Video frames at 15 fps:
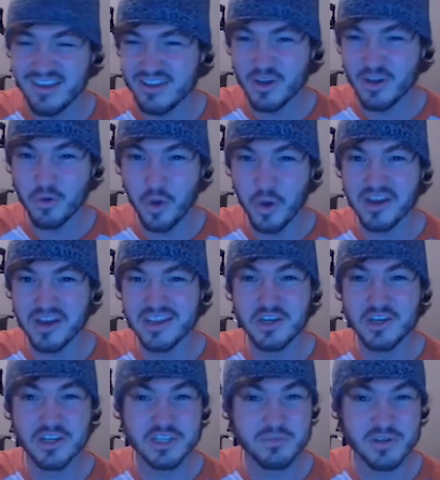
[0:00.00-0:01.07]
Granted he
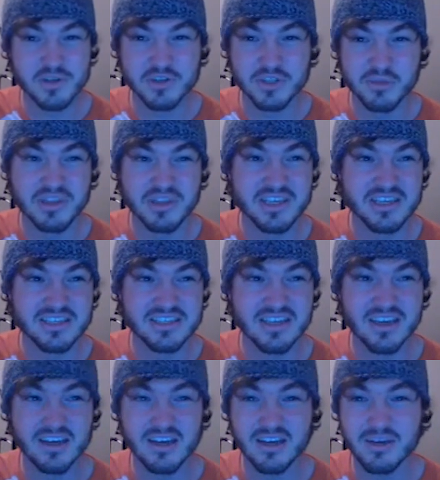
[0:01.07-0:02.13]
could special summon these
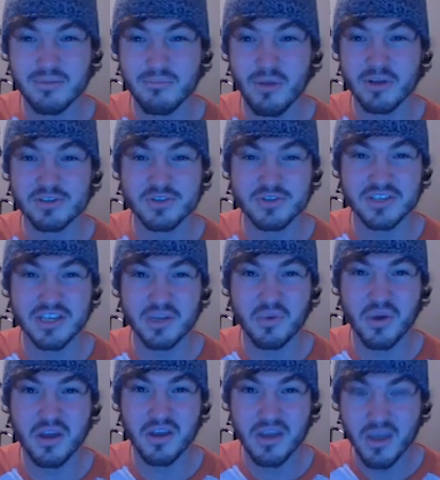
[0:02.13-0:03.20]
monsters
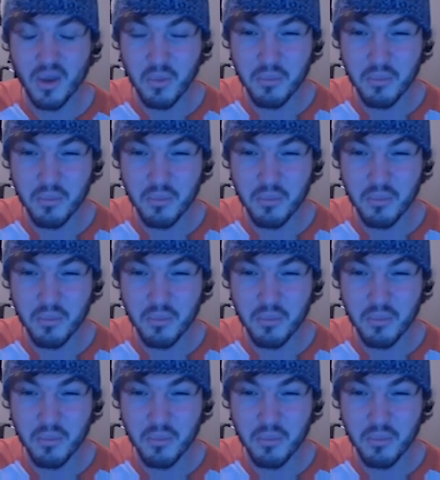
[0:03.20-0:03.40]
anyway,